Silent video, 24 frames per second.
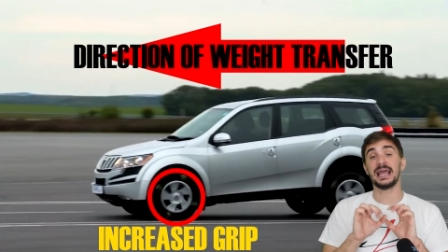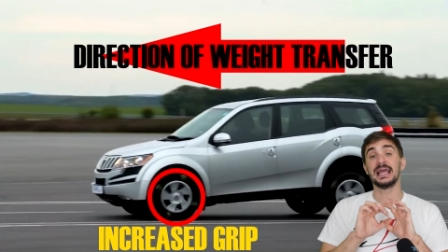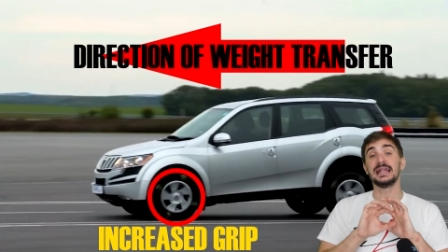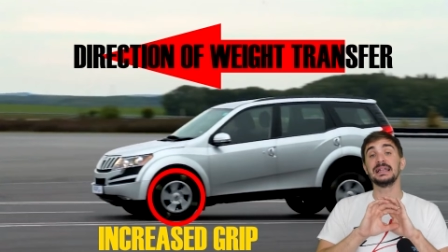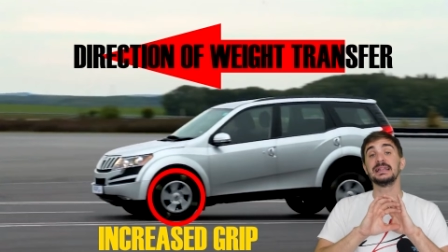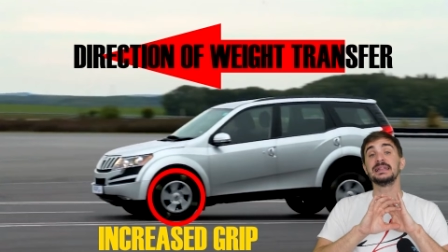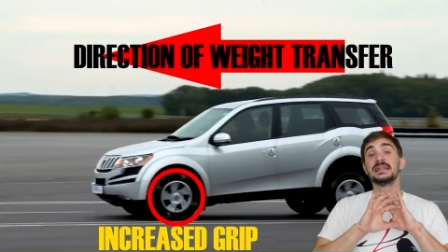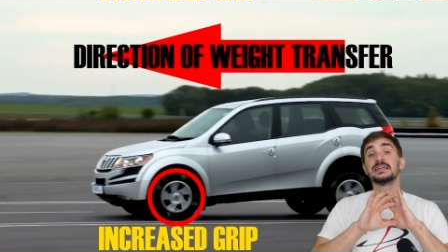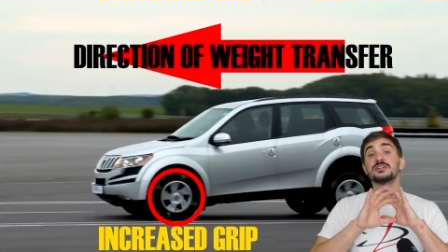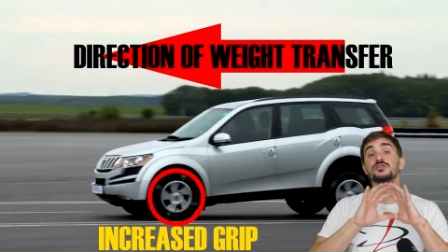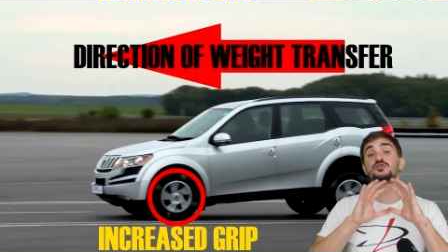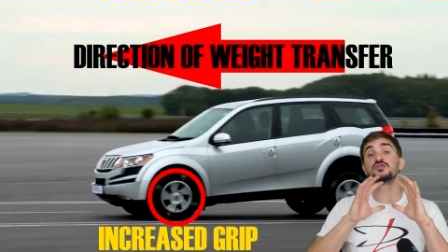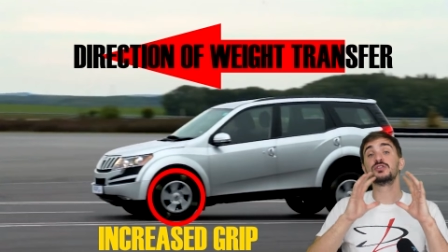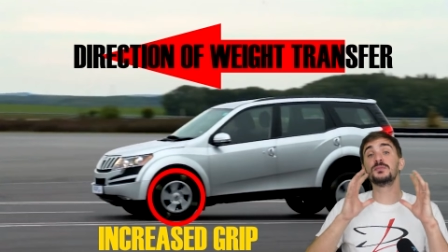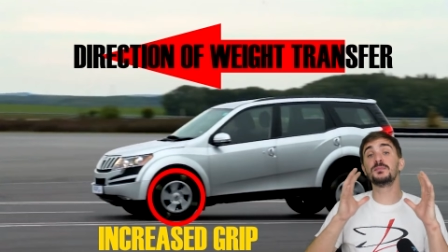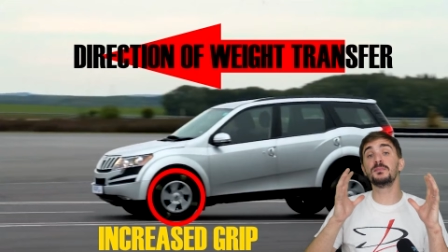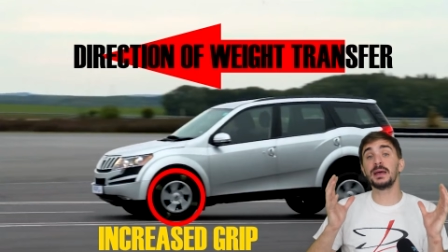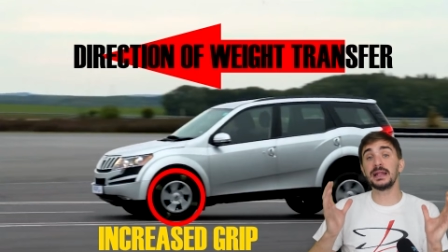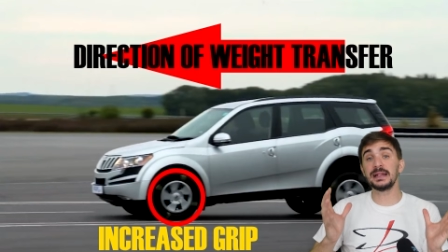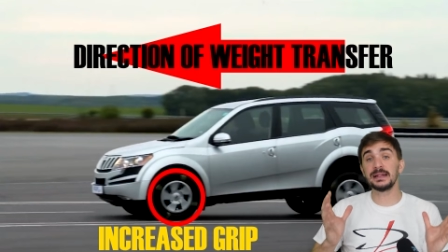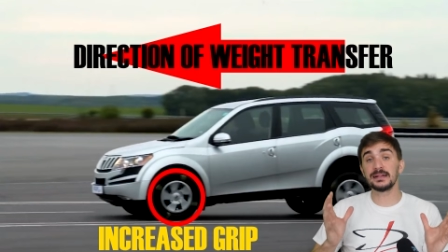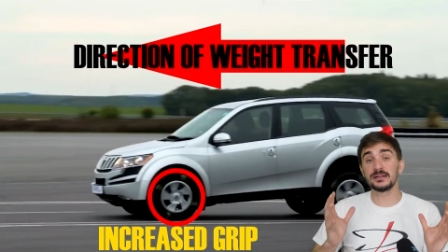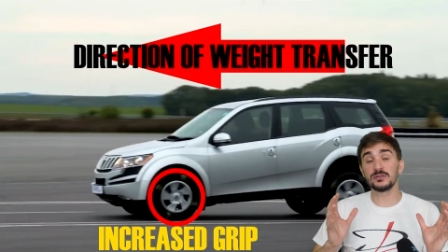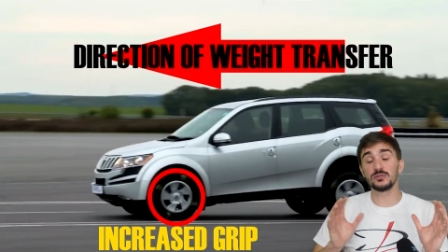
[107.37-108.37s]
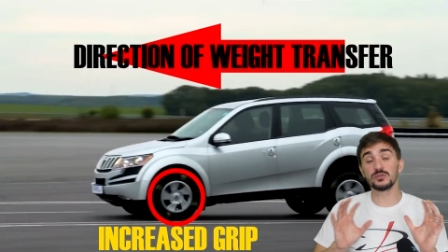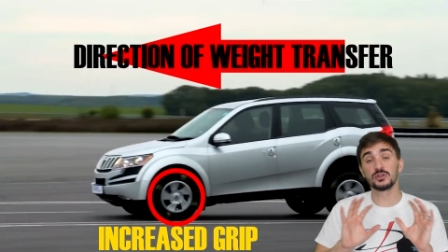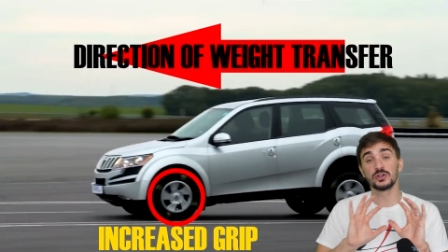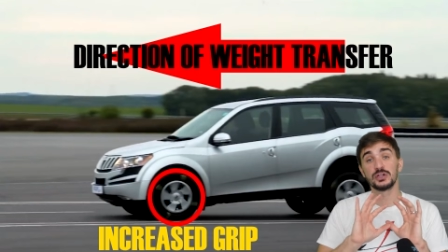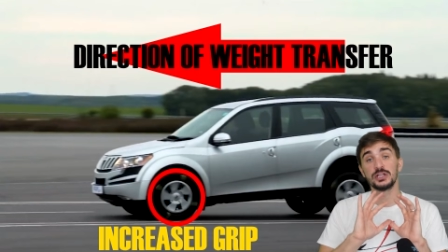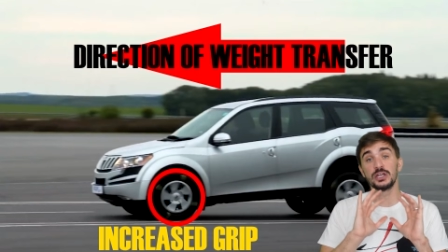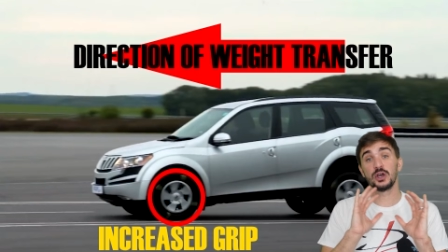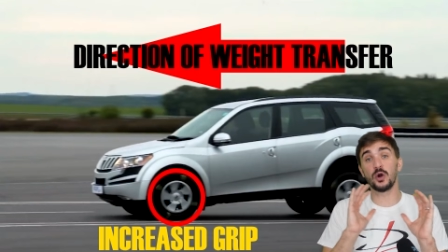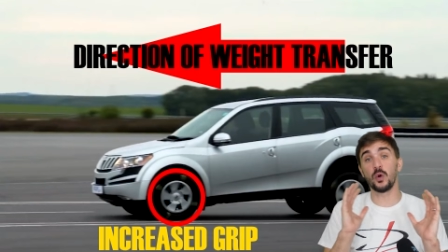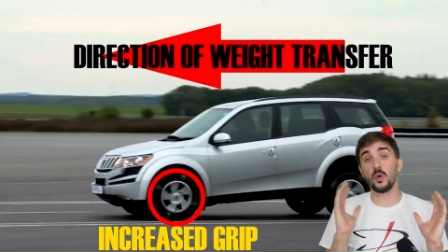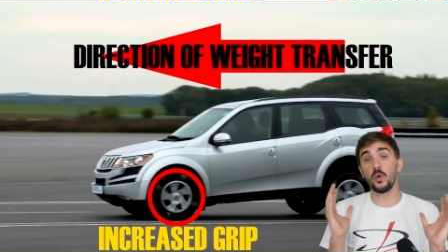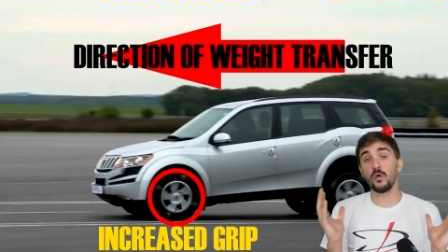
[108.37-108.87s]
and detrimental to
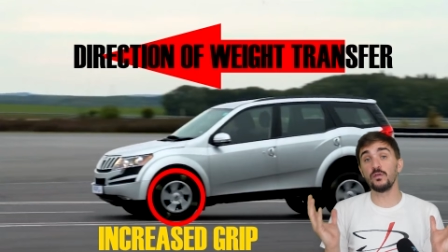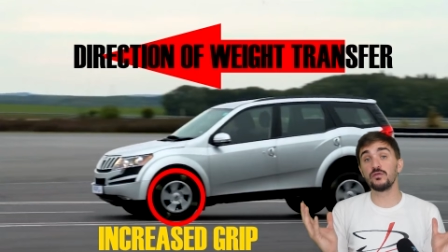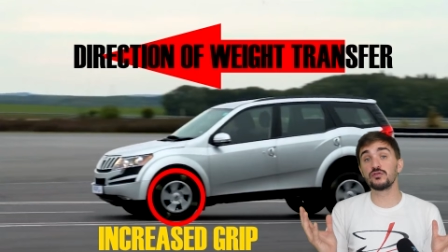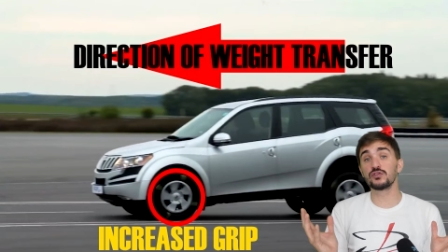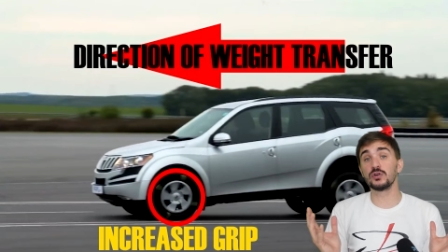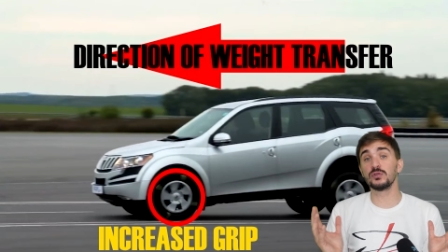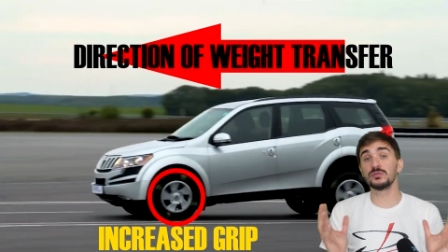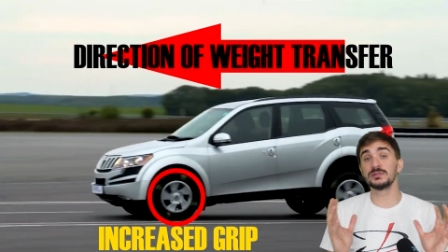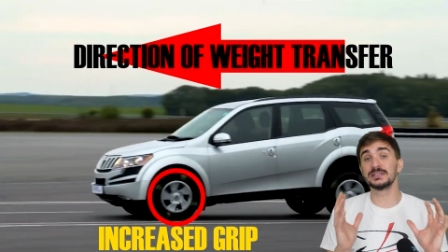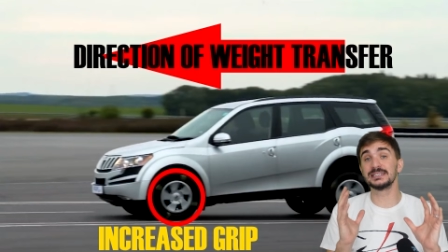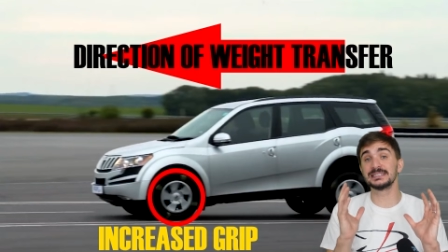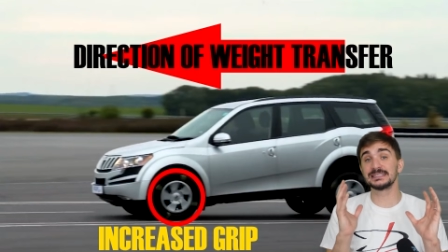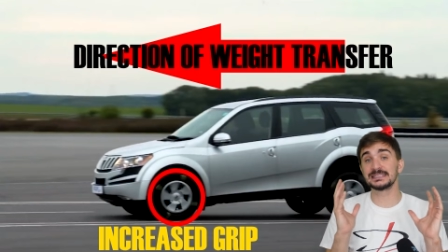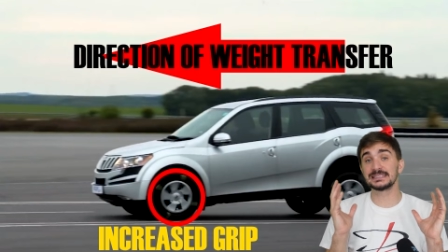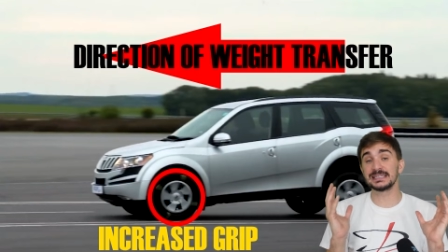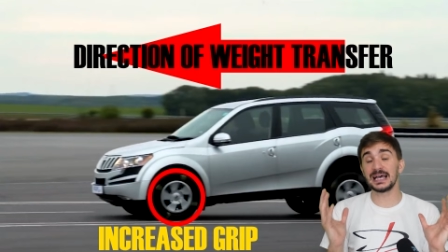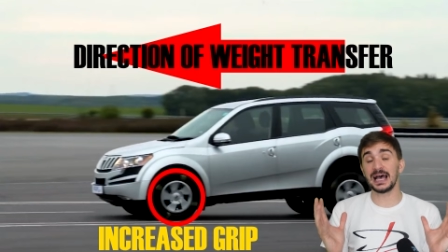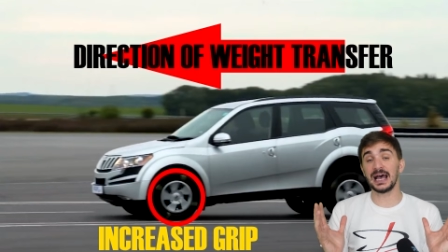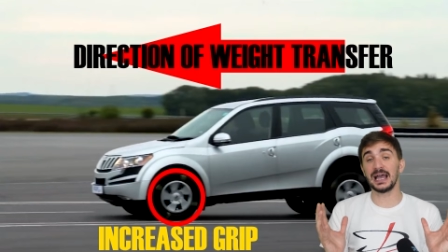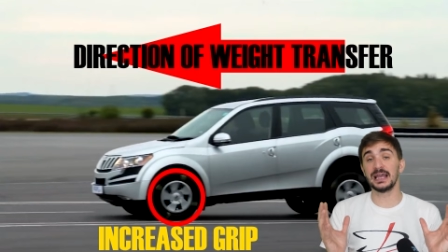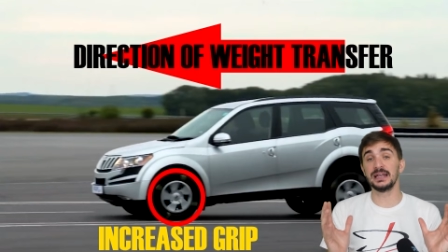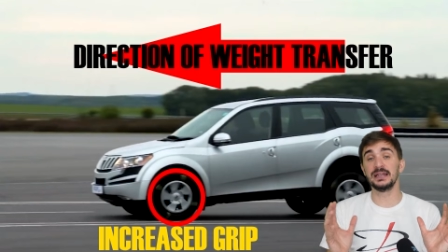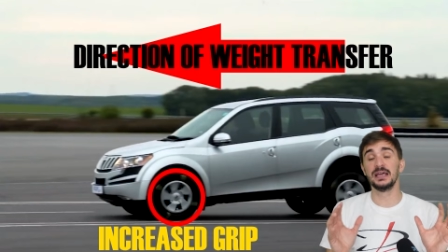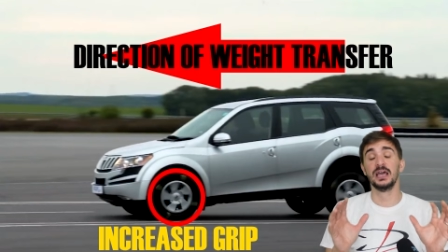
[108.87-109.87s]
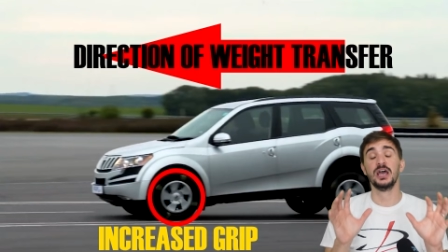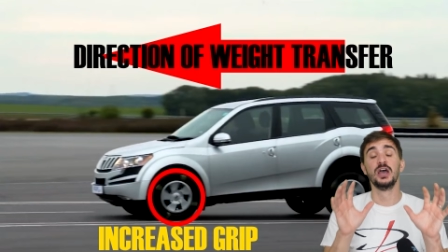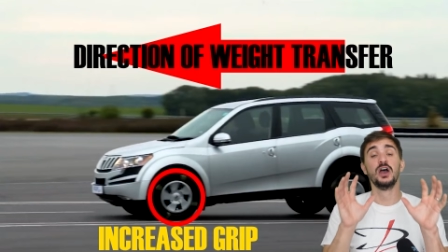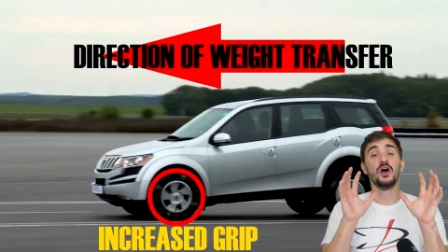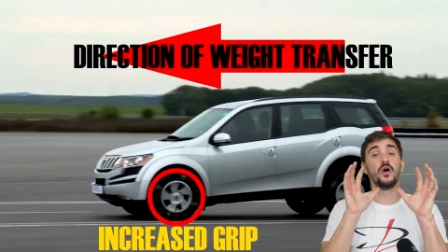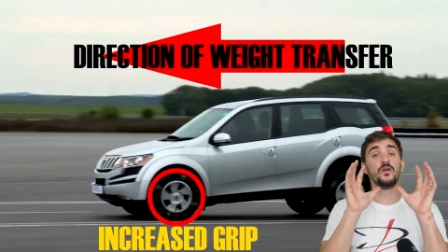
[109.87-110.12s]
the overall design